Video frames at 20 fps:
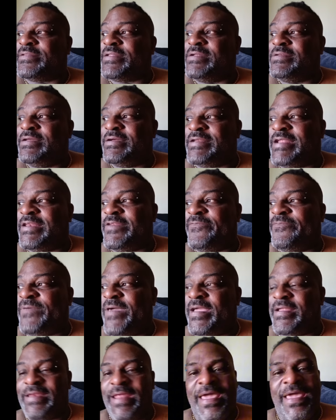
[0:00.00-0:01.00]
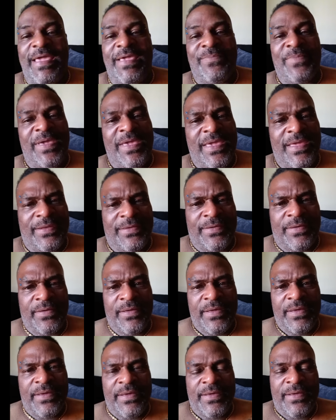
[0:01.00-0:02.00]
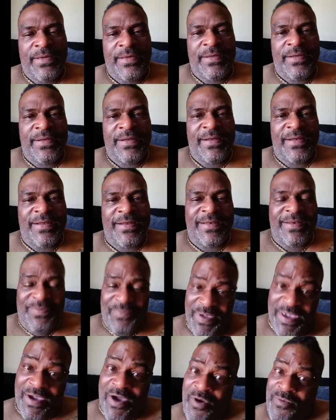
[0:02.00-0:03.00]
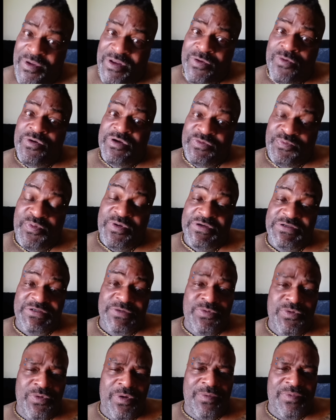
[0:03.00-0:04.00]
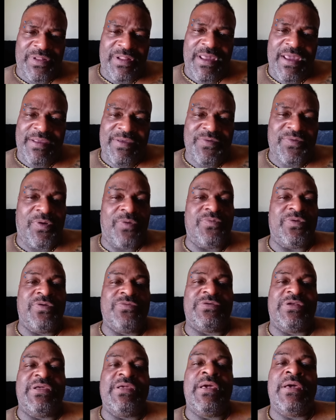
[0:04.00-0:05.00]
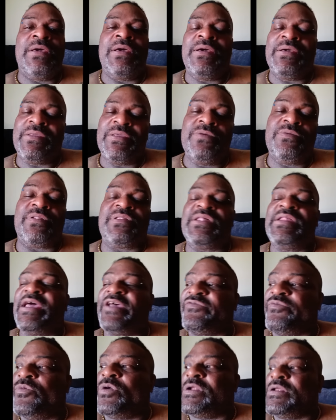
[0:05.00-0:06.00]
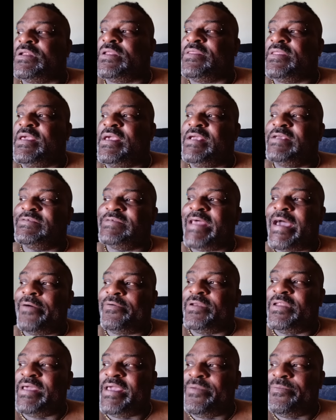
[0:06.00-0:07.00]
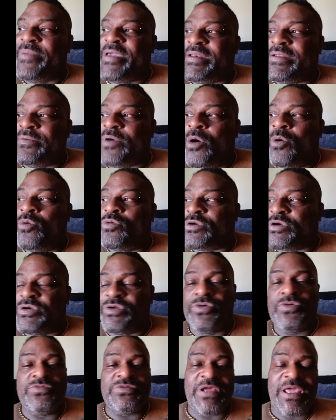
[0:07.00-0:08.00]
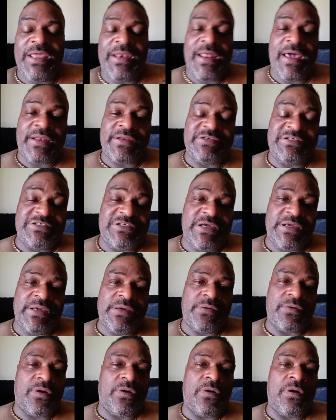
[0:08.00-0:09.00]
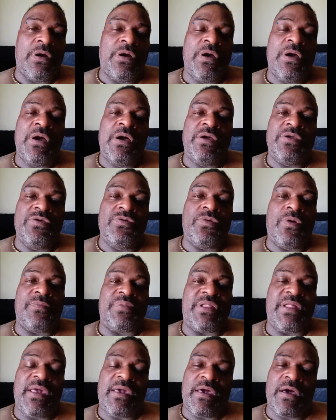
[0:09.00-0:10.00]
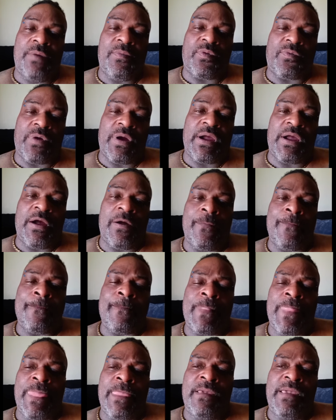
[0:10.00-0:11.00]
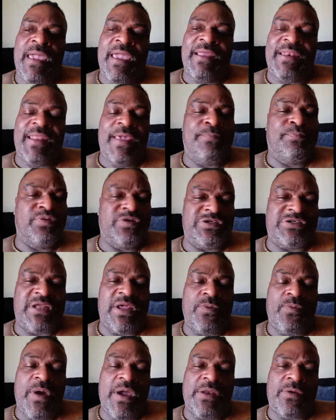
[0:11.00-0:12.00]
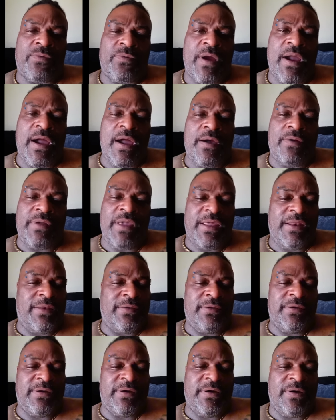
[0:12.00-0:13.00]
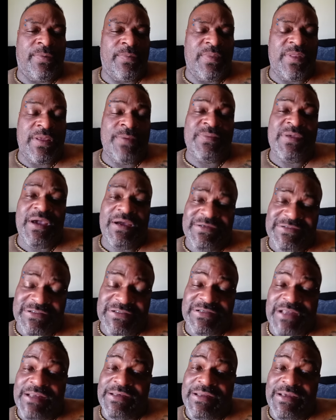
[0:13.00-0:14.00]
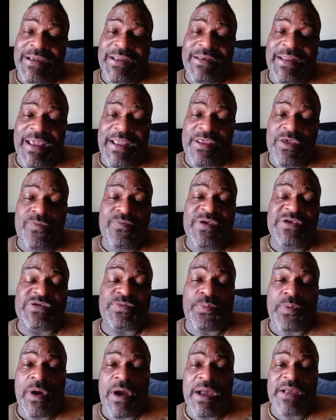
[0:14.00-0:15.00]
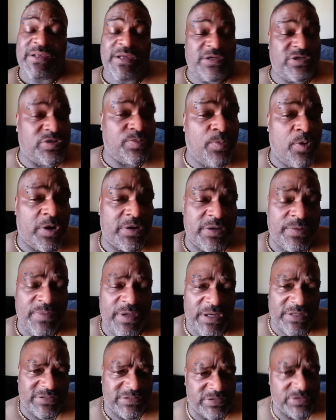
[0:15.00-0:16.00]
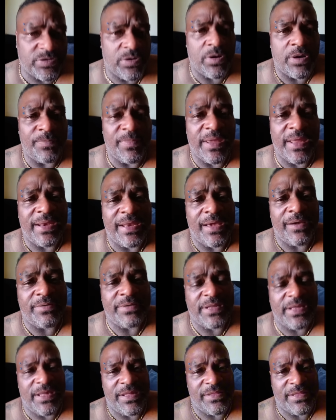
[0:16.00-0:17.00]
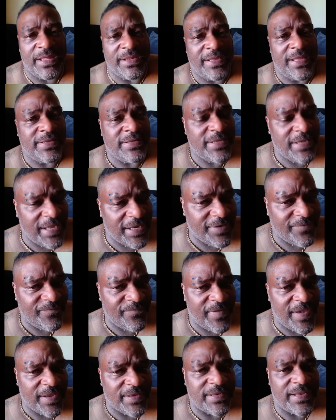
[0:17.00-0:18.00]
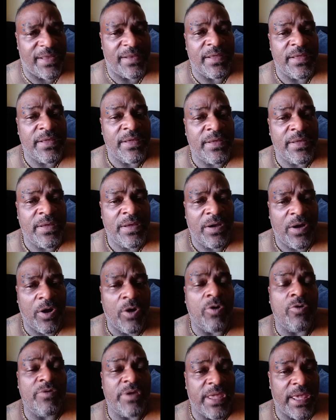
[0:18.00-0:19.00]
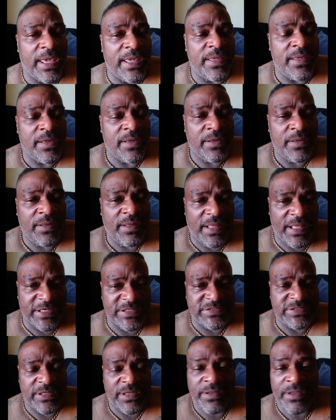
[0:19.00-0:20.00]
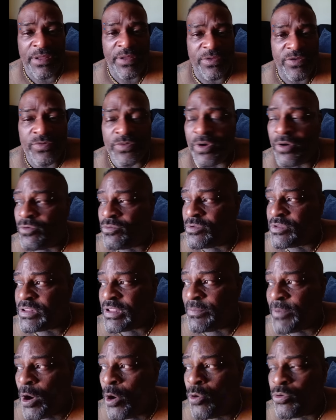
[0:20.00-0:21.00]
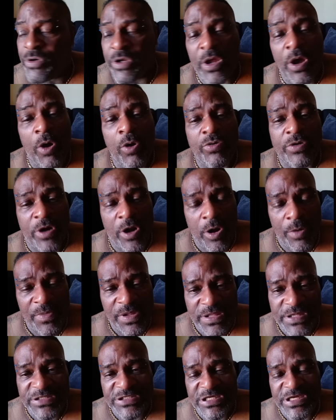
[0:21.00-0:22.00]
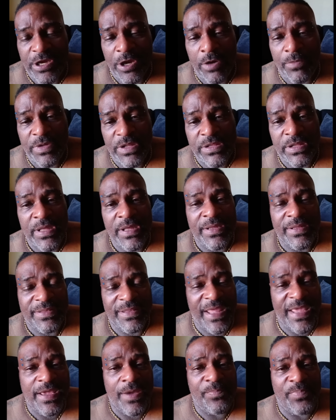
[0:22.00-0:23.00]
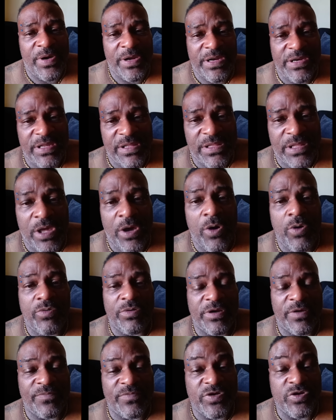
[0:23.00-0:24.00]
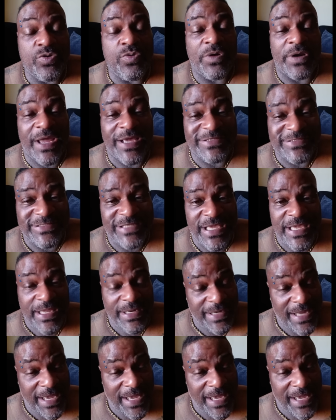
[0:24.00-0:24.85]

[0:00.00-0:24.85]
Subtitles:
they looked at the fact, dang, man, the big homie doing his push-up, you know what I'm saying? You know, usually, you see, that's one of the things nowadays. Man, the older dudes getting out of jail or, you know what I'm saying, come around and they push their weight around. And them youngsters, they look at that. You'd be surprised how smart them youngsters are, man, nowadays. And they look at the fact that, oh, okay, it's, you know, the older homies, the G homies, they up under this code of do what I say and